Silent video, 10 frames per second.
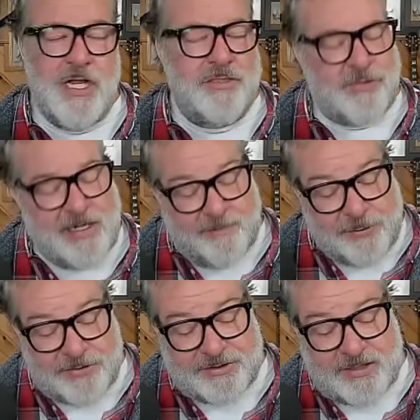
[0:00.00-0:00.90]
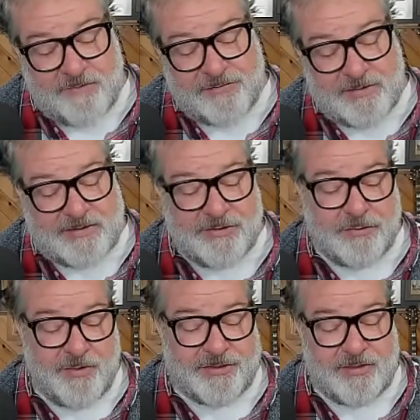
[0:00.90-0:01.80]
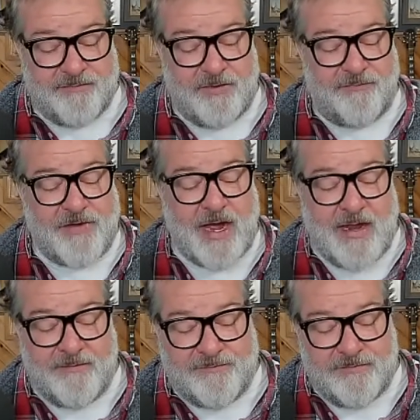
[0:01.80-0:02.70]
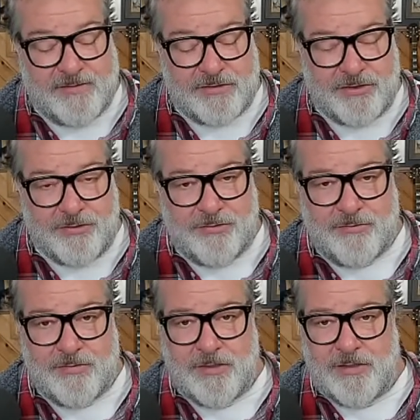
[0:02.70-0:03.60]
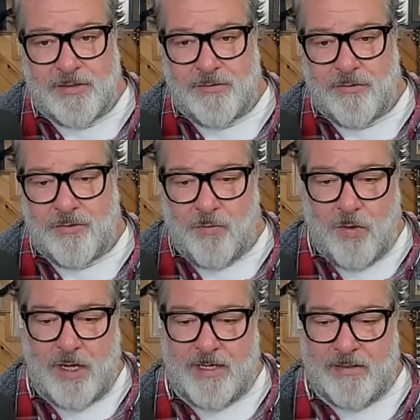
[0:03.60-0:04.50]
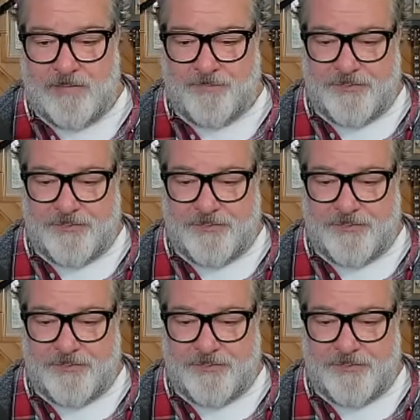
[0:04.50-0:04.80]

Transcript: Try to put yourself in the situation of the 5, the 2, or the 1.